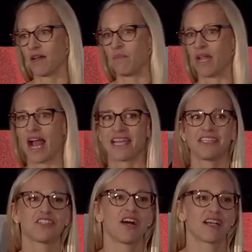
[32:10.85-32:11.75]
but I could
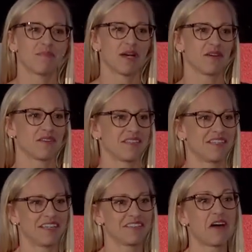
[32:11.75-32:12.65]
talk about
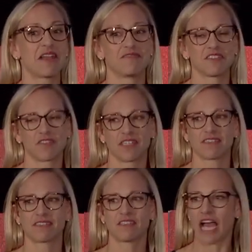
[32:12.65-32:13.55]
a lot of different
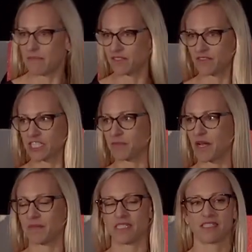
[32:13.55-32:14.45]
types of
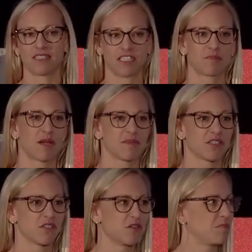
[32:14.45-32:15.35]
experiments and
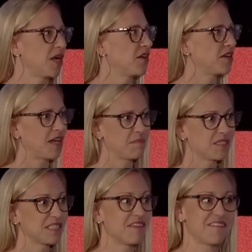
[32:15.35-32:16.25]
experimental paradigms
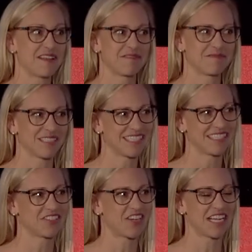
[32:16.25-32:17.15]
if anyone wants
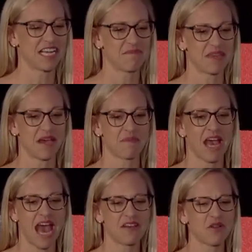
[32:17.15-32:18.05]
to try and hit me up.
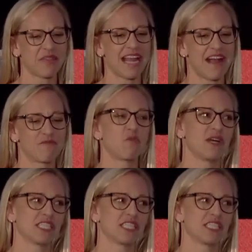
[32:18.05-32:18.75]
I don't know that I have one